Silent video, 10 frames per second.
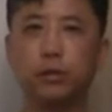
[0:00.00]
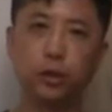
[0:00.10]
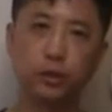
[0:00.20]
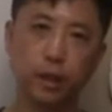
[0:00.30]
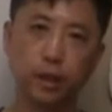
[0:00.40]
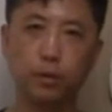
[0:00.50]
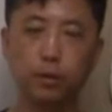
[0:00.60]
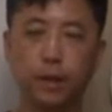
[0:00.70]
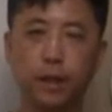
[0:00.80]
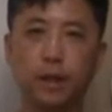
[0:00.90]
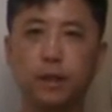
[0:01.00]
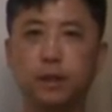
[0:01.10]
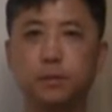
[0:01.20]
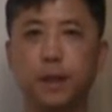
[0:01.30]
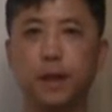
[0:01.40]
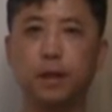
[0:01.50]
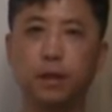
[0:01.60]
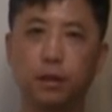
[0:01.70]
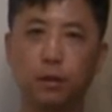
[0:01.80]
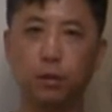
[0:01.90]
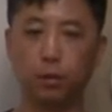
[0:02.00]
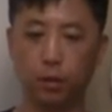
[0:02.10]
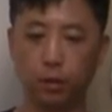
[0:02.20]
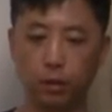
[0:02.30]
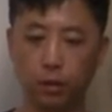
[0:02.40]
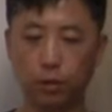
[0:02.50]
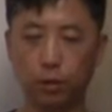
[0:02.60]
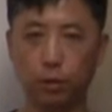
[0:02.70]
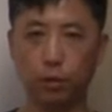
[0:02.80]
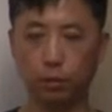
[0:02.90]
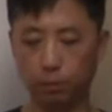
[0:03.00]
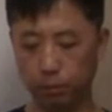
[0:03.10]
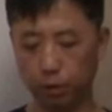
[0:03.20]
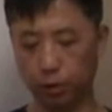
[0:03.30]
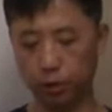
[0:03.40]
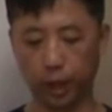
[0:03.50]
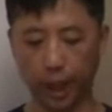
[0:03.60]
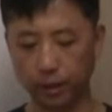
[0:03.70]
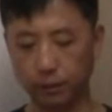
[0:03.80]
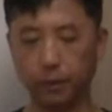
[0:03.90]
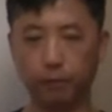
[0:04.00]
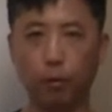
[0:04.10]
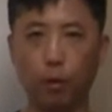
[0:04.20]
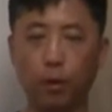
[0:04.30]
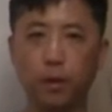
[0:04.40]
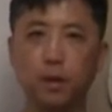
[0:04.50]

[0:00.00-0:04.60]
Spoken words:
just like what I explained in the slides before,